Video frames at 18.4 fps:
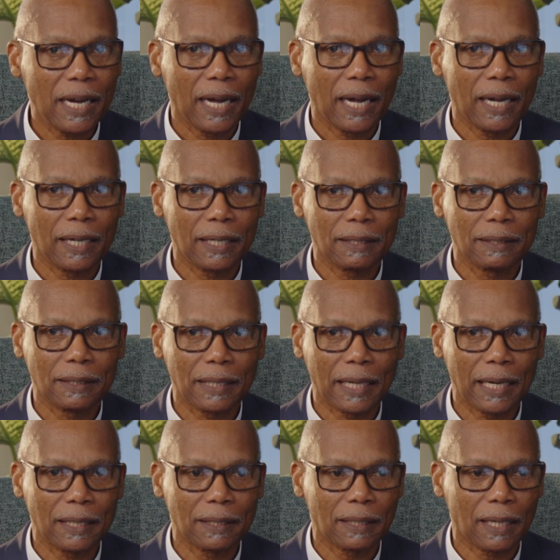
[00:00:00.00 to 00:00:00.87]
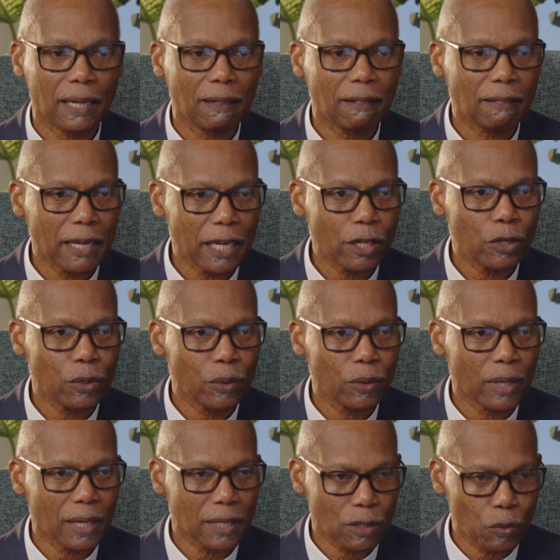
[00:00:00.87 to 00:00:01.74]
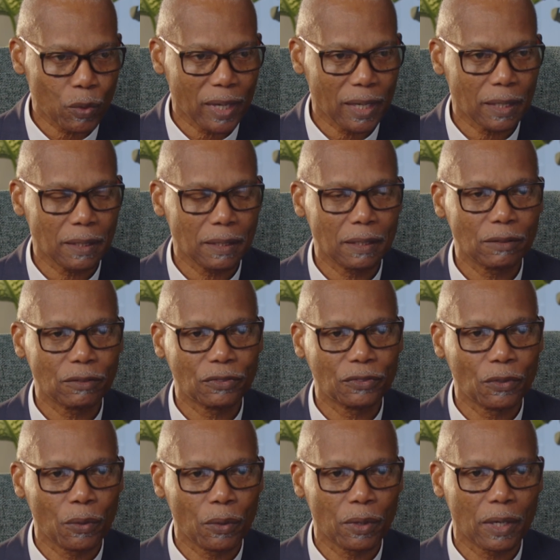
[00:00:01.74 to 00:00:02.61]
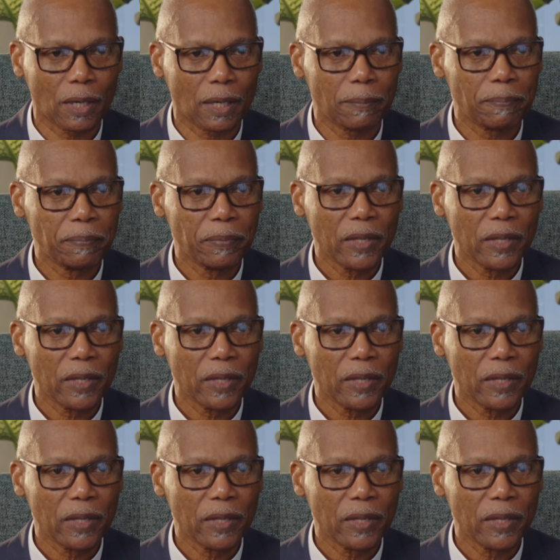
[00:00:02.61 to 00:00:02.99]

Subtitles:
And thank you as well for